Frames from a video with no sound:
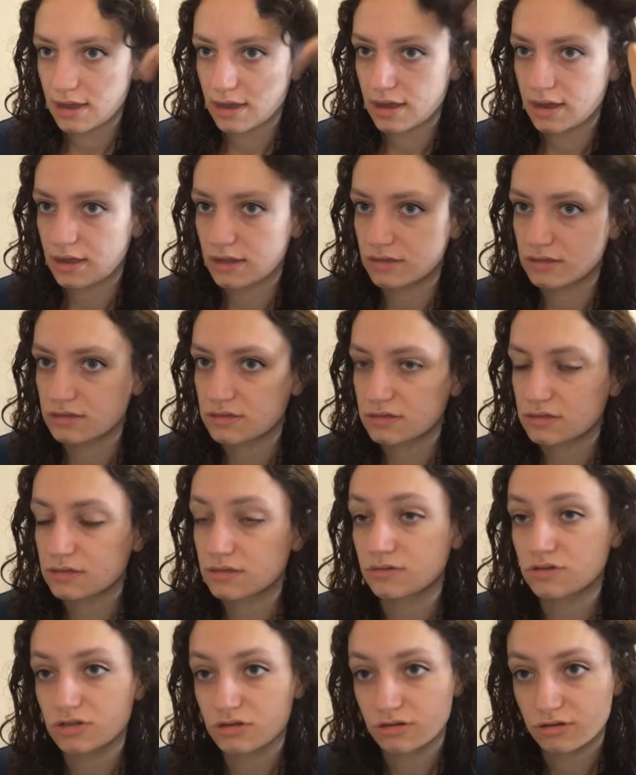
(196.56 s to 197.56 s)
And
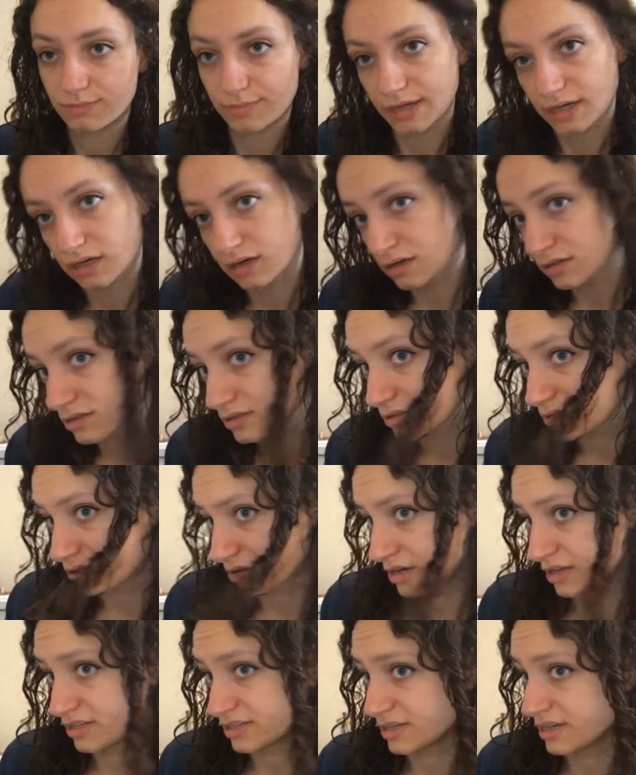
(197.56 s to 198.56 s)
so during my last
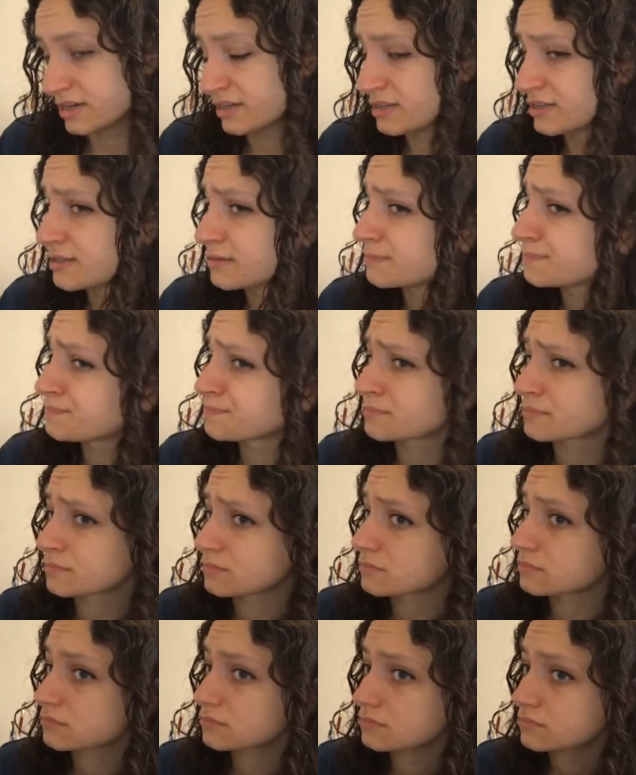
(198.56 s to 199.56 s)
crisis,
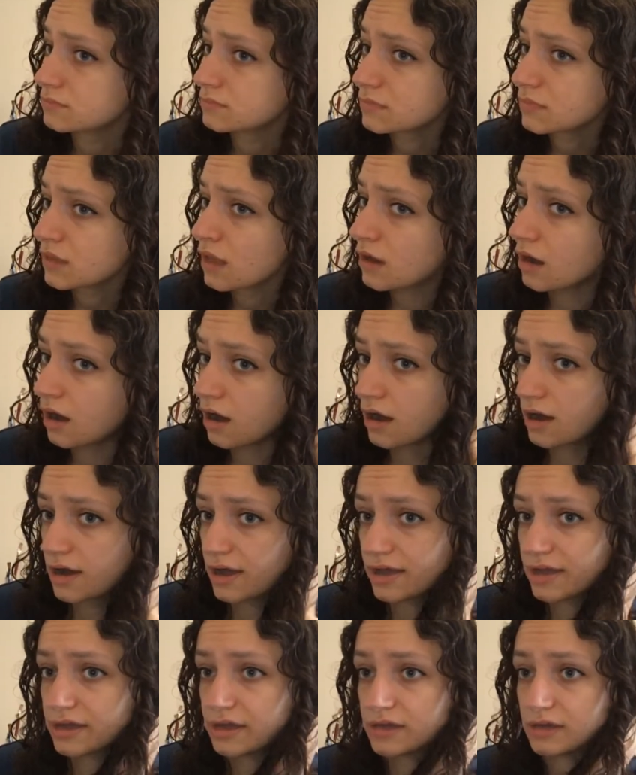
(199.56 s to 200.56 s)

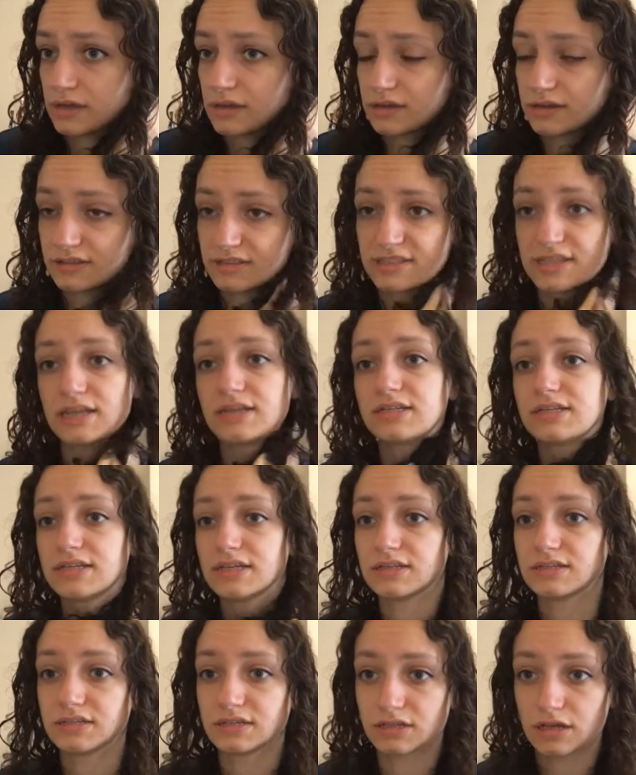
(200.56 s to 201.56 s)
I
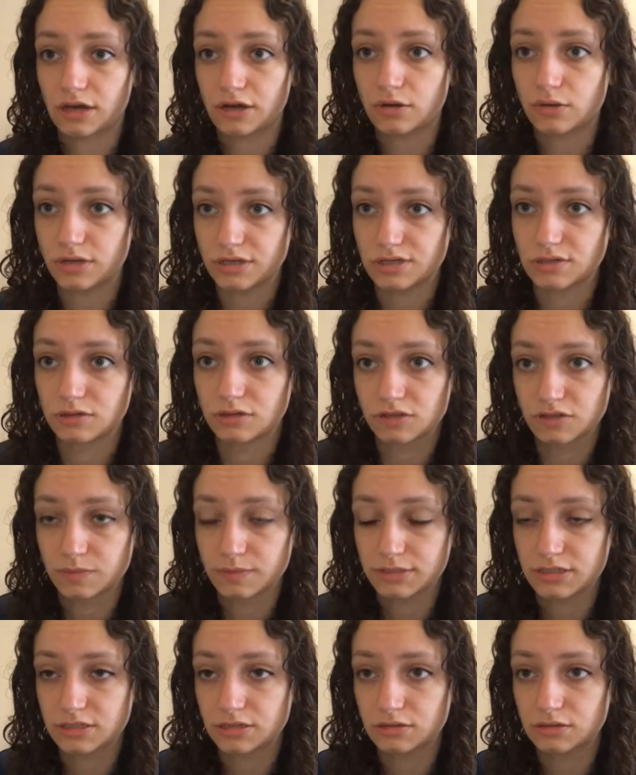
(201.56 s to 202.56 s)
consented to go into
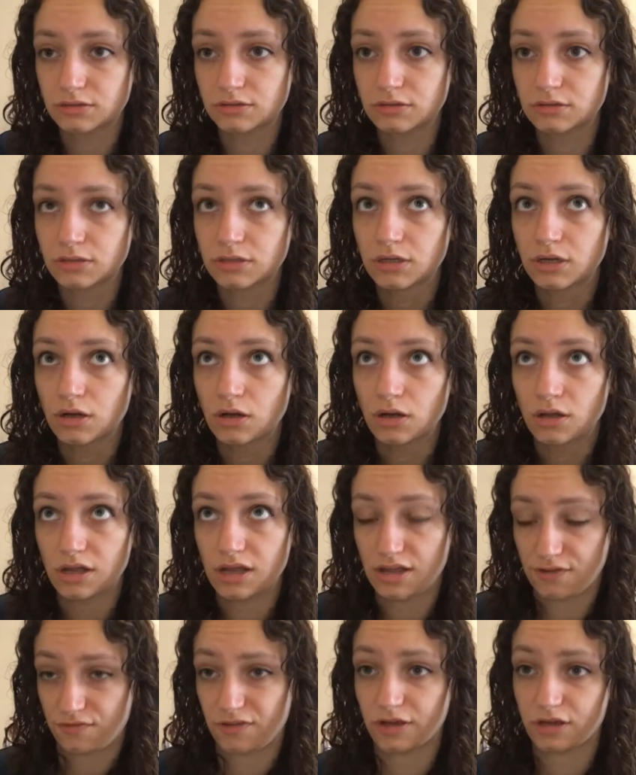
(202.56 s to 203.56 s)
hospital
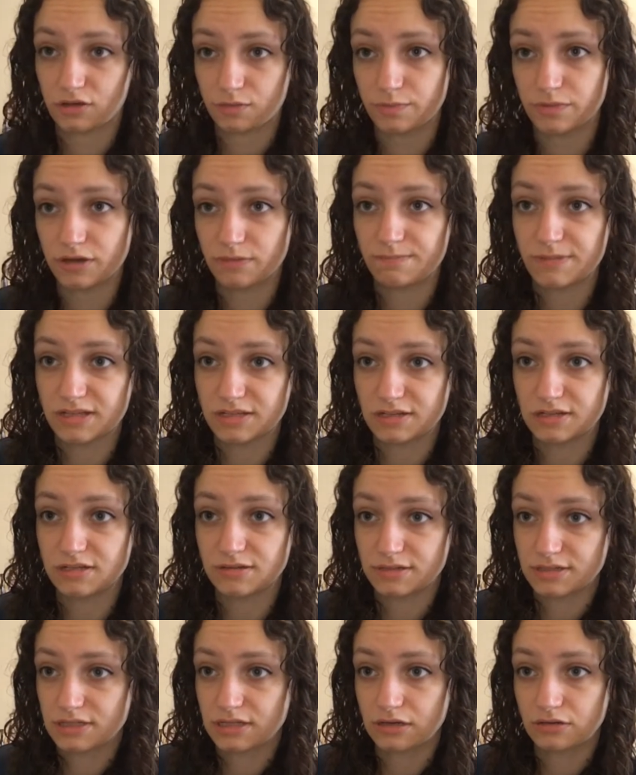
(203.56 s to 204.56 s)
if I could be admitted to
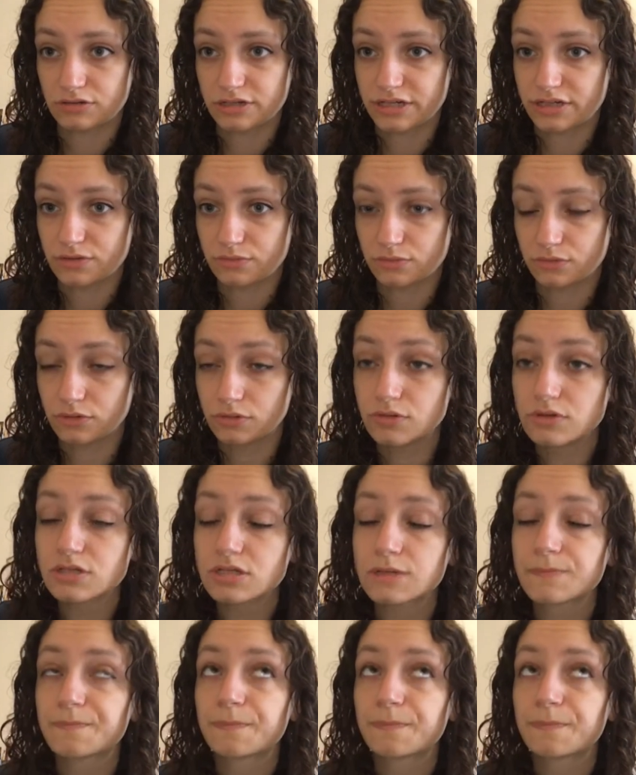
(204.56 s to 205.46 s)
a single gender ward,